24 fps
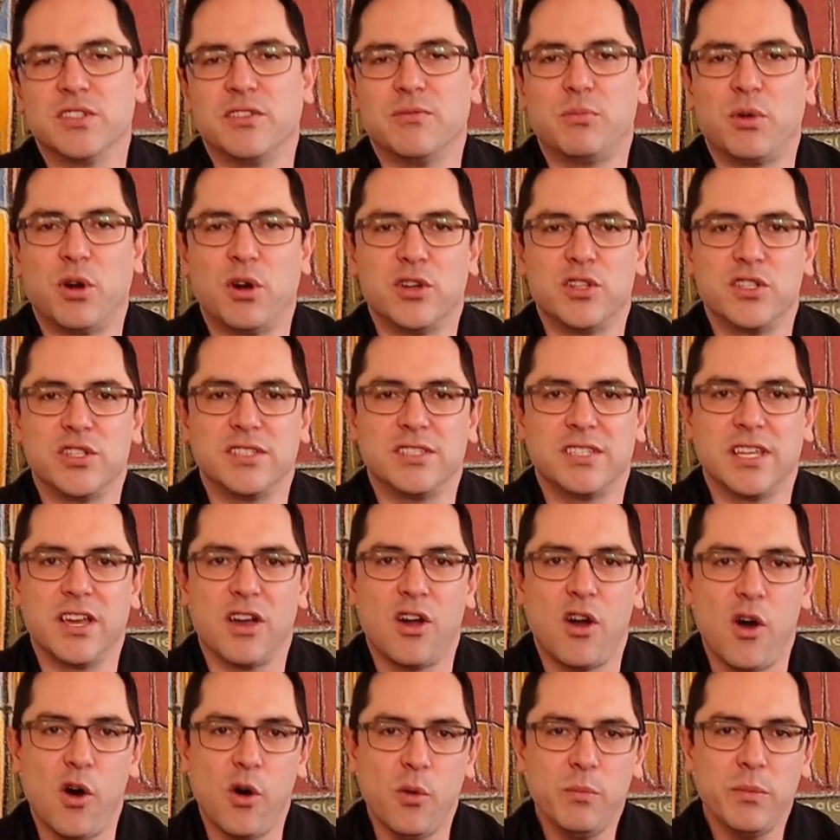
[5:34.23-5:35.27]
of purchasing a
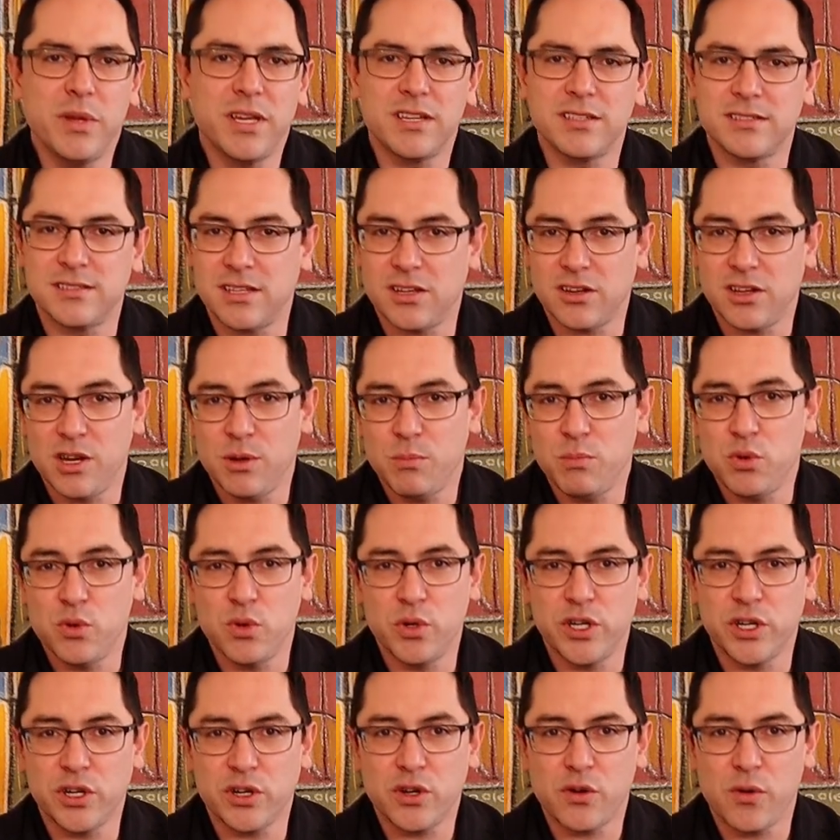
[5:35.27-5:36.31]
home because they're going to
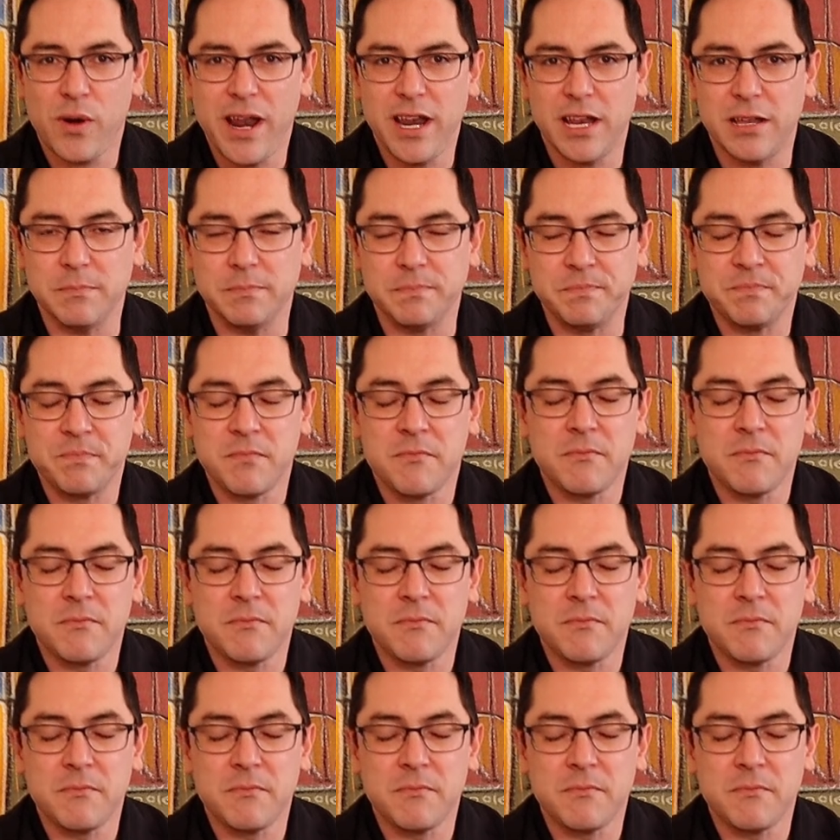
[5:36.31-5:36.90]
pull your credit.